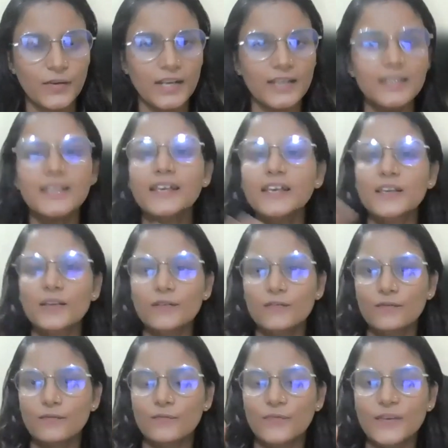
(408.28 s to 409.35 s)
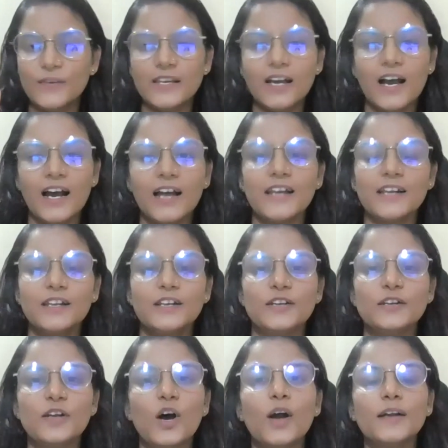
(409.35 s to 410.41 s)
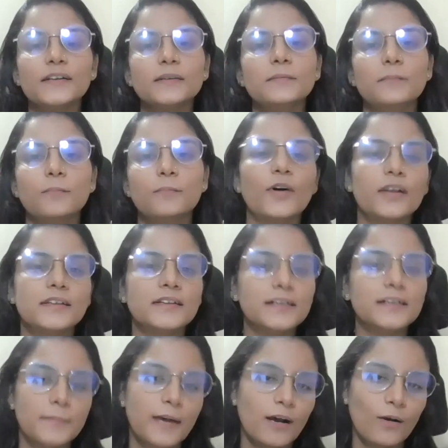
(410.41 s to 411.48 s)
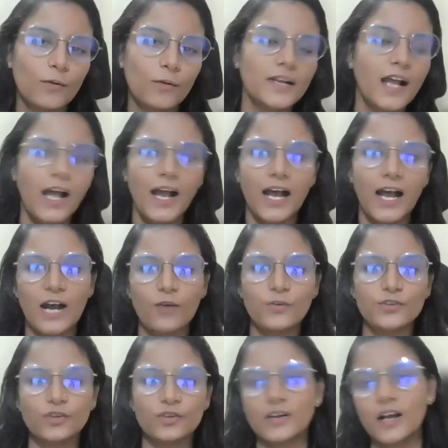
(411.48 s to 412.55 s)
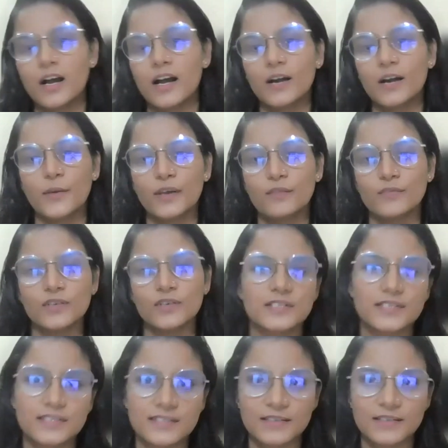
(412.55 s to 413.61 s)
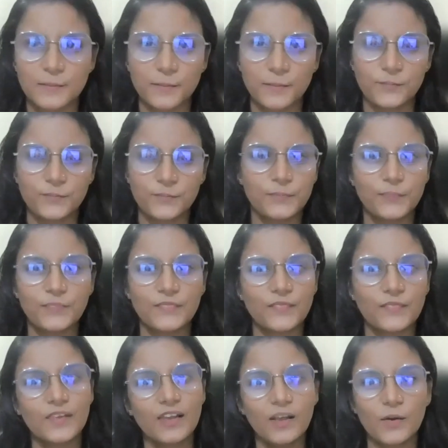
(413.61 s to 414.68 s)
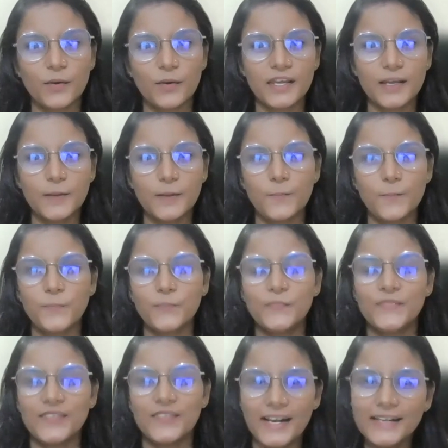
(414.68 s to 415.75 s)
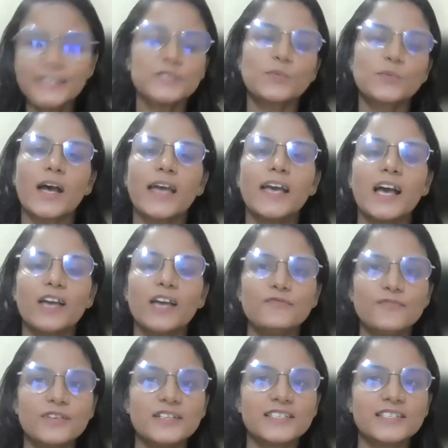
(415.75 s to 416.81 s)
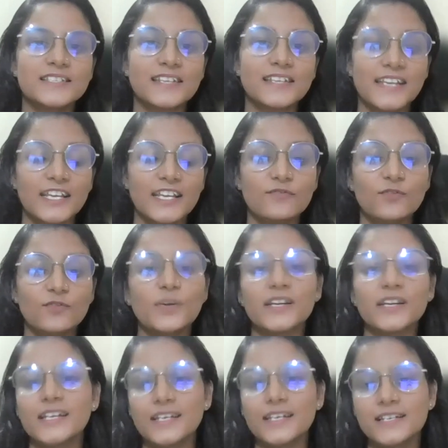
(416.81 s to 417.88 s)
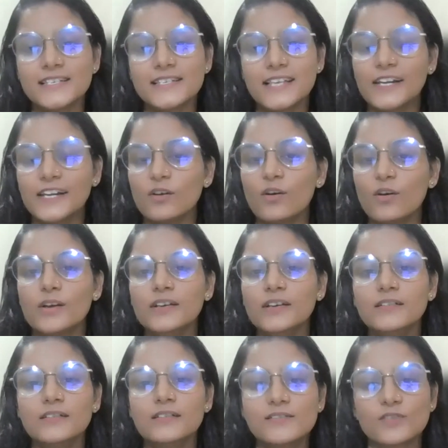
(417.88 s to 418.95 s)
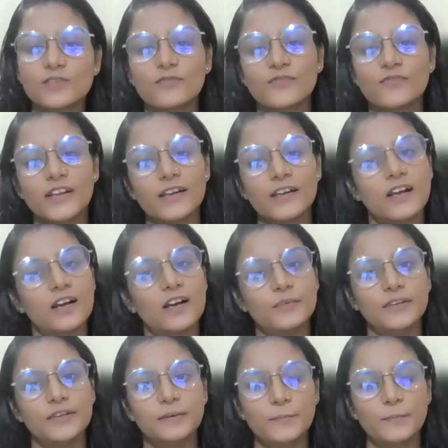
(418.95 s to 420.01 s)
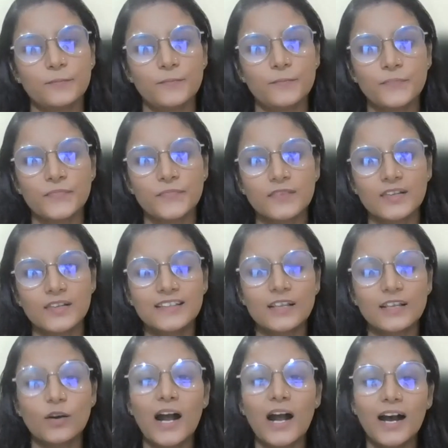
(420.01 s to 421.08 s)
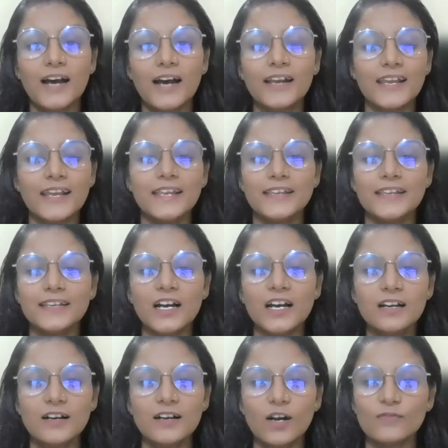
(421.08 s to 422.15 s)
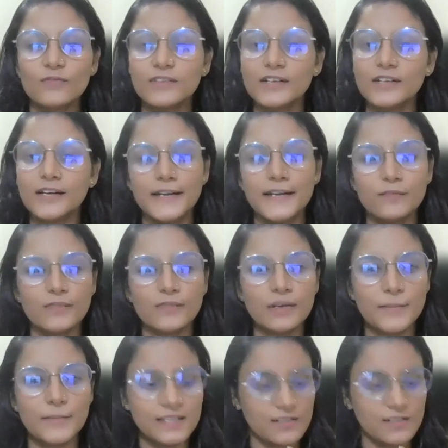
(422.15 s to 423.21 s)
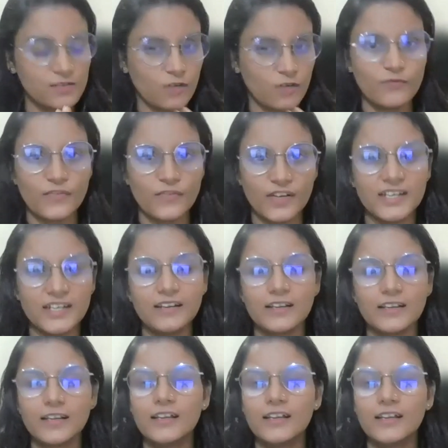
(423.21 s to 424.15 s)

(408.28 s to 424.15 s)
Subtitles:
right? We are not bothered about how your hardware works. Okay. That is why I first gave you an insight on software and hardware. Now, our area of learning will be software,